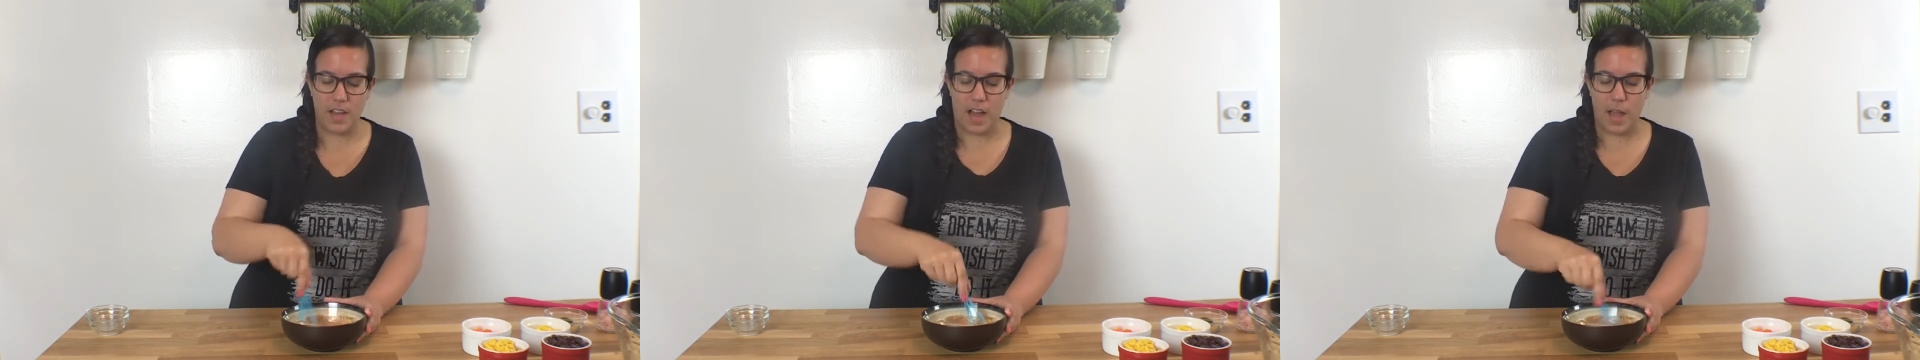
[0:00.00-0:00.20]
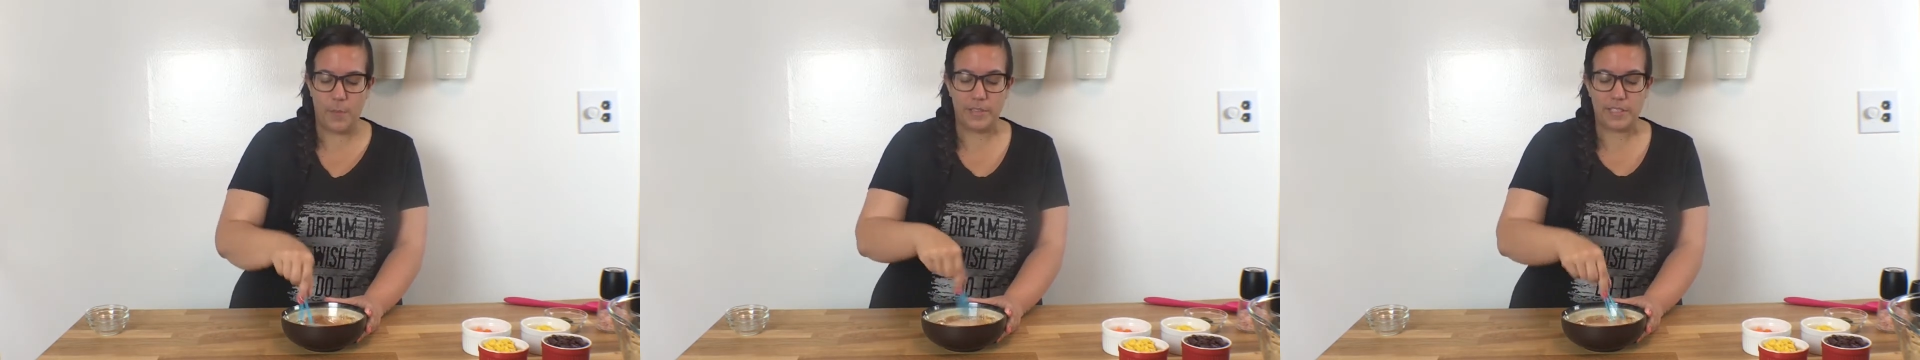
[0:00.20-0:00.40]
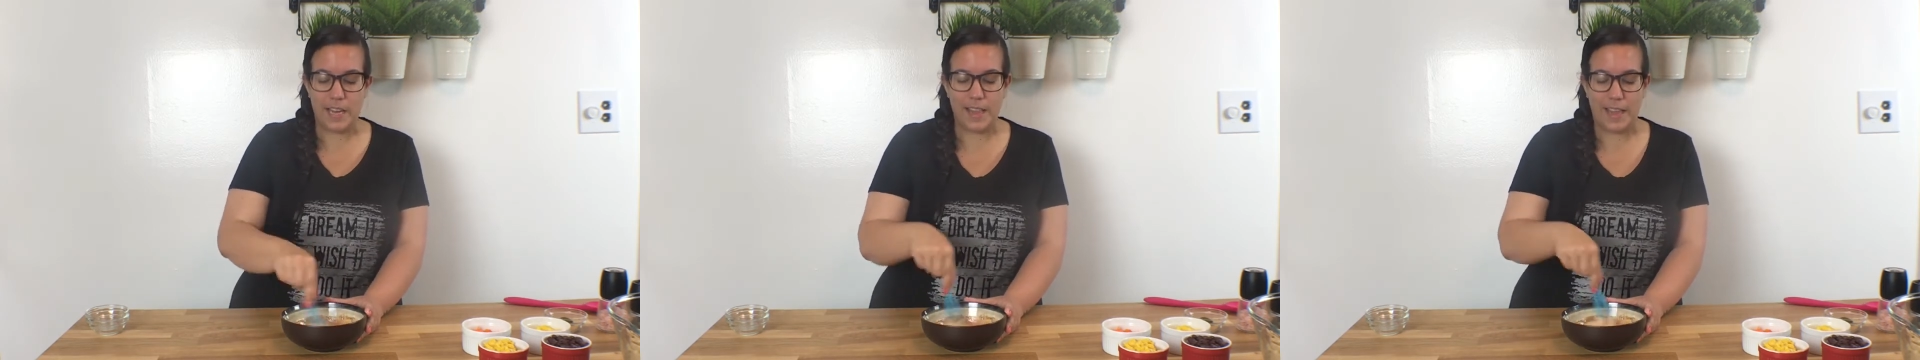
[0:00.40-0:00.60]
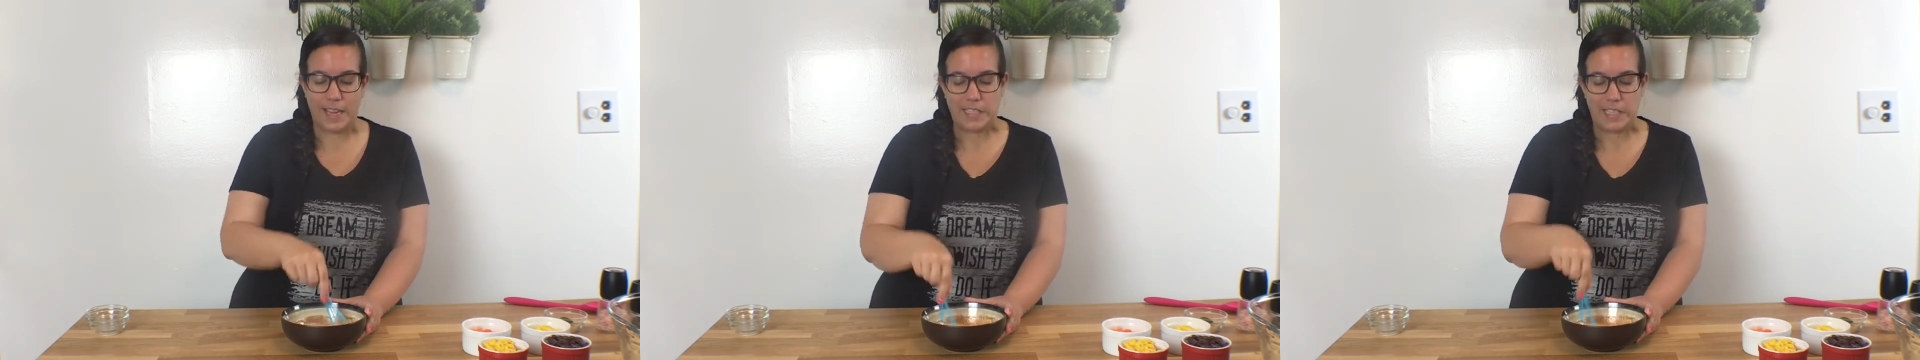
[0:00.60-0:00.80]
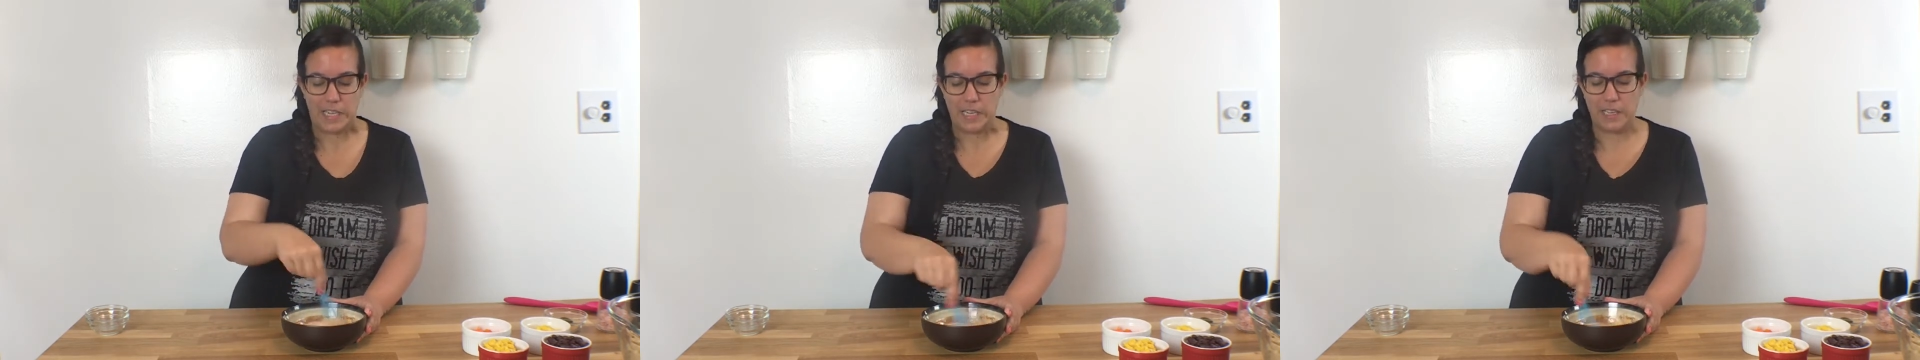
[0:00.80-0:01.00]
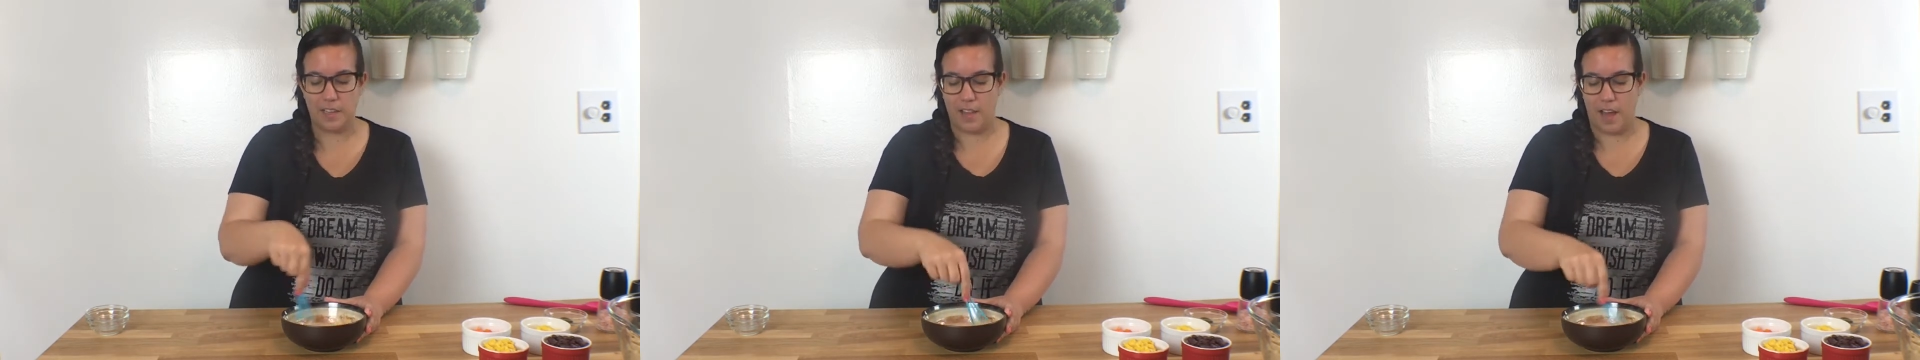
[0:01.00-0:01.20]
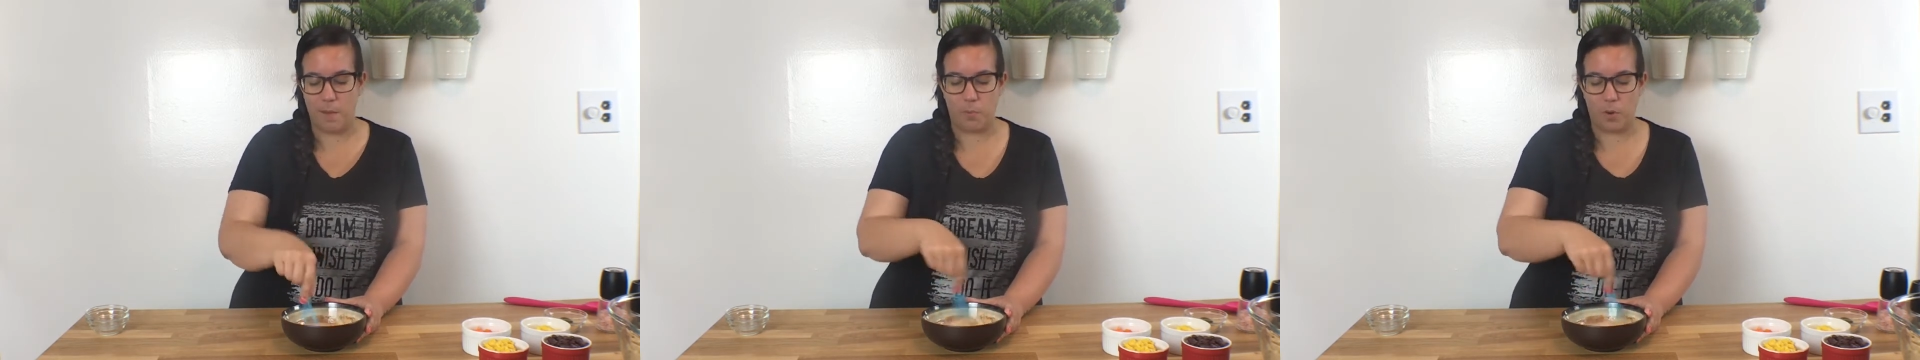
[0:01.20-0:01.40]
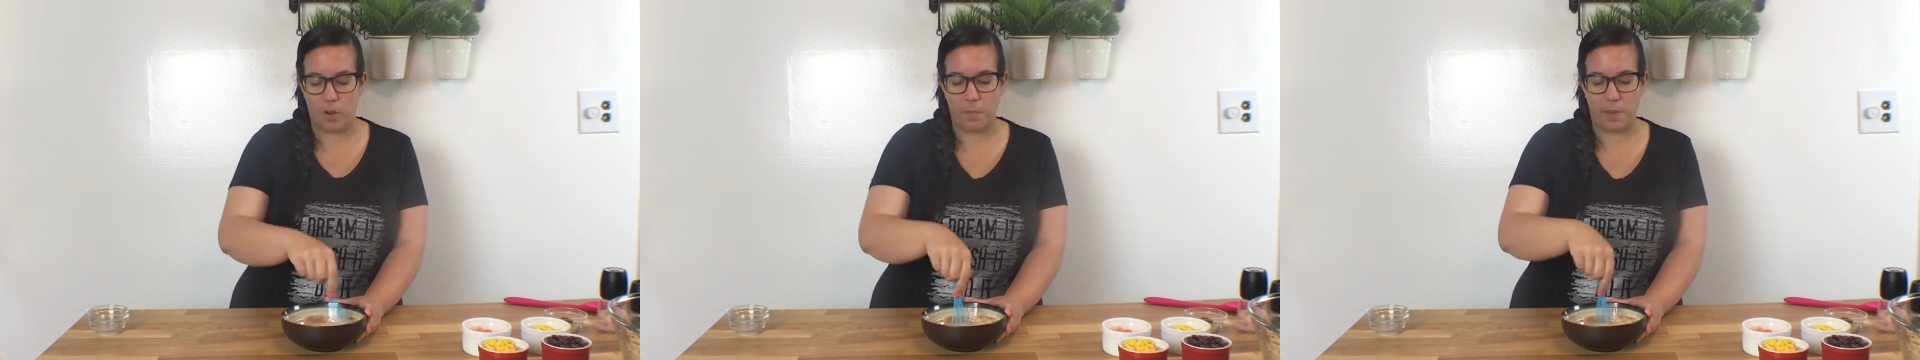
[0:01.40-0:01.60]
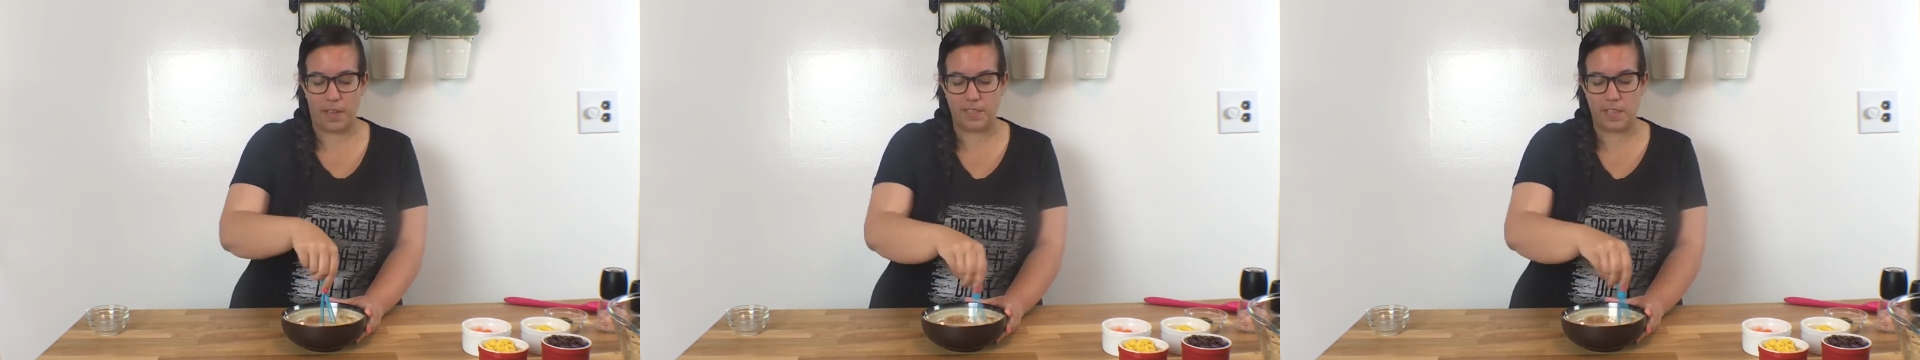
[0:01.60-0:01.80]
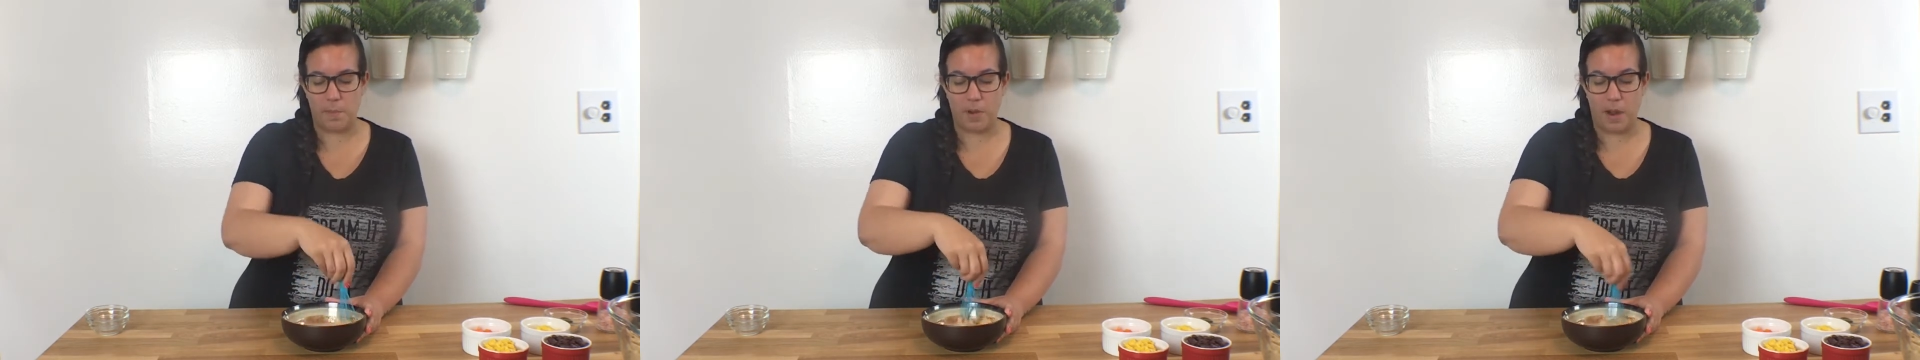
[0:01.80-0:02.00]
I wish I liked heat a lot more
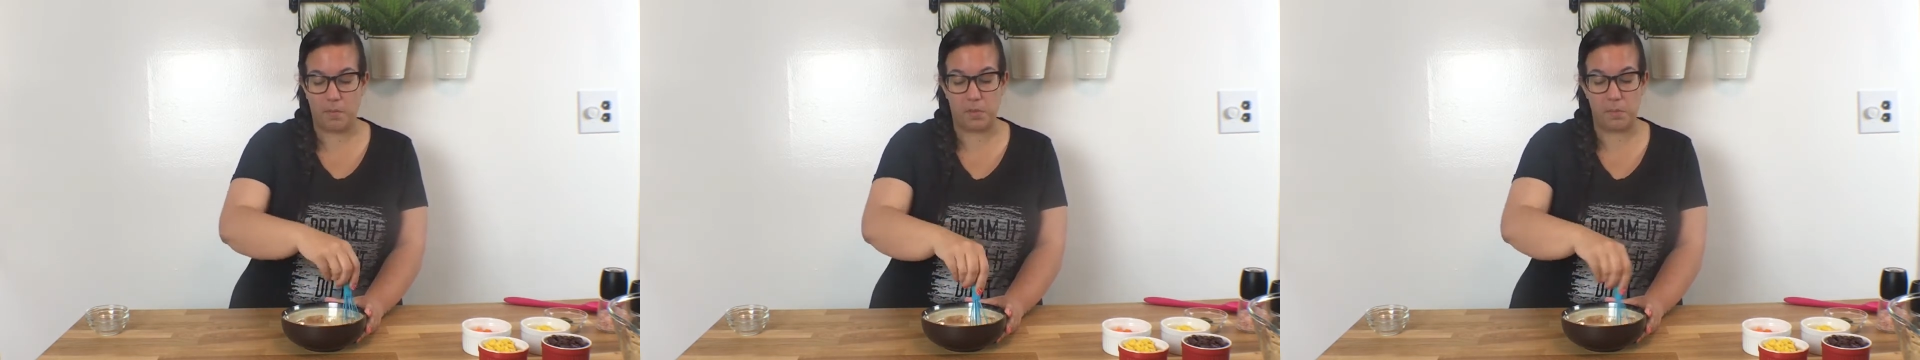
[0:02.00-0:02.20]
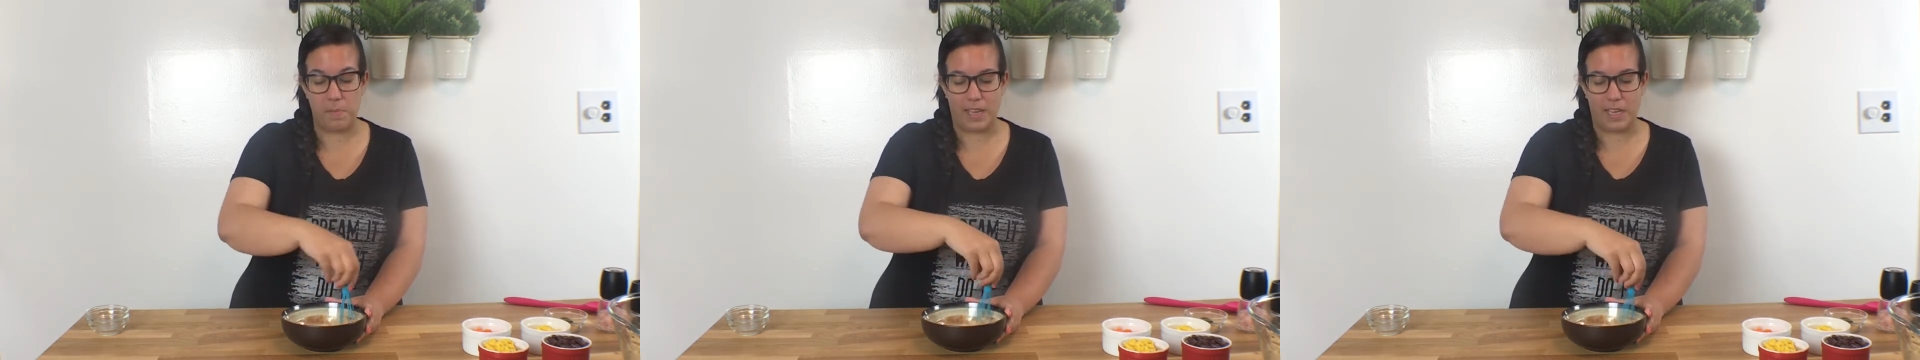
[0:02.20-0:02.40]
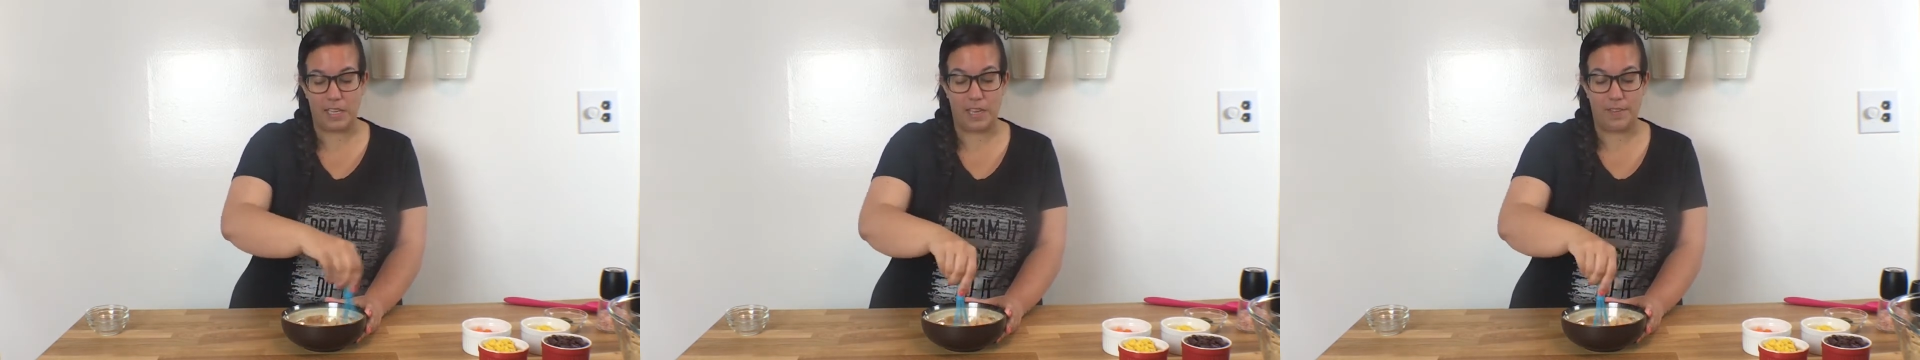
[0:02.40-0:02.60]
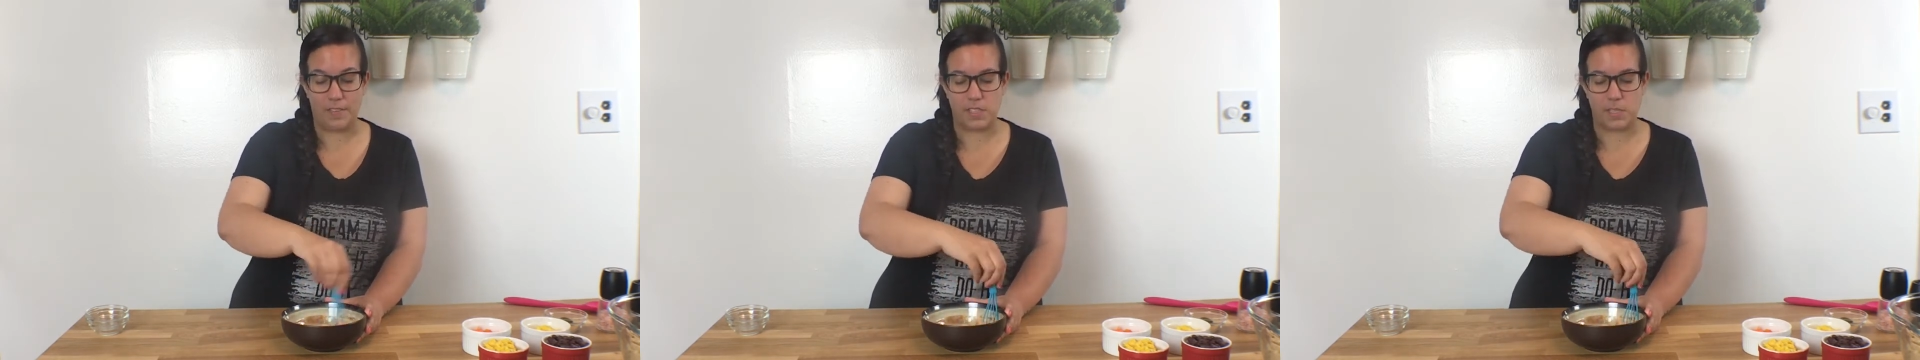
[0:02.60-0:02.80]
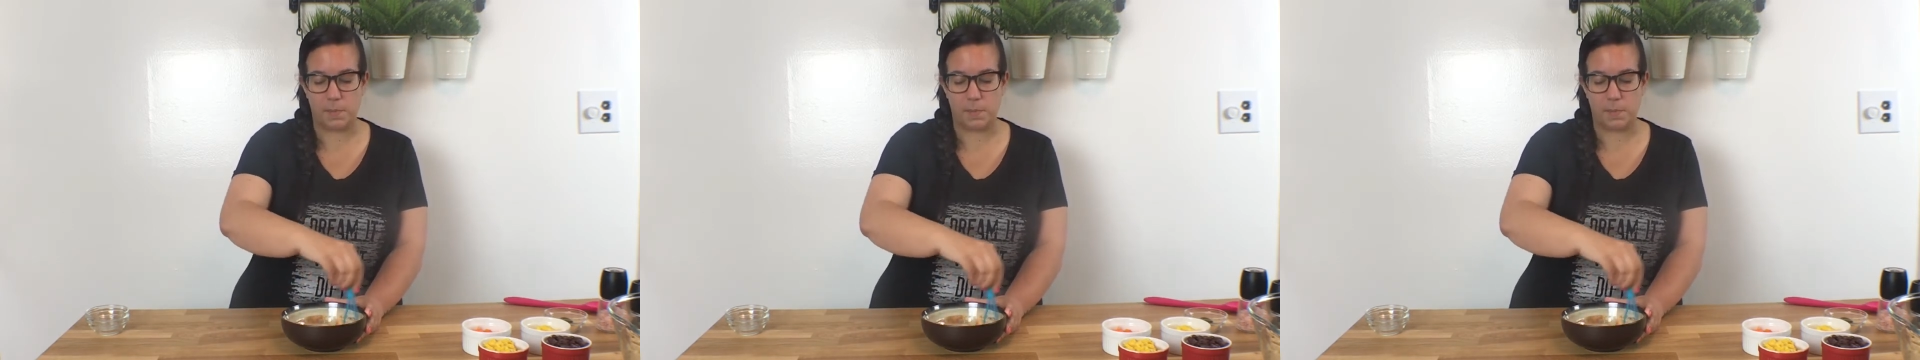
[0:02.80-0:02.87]
because I'd probably make it even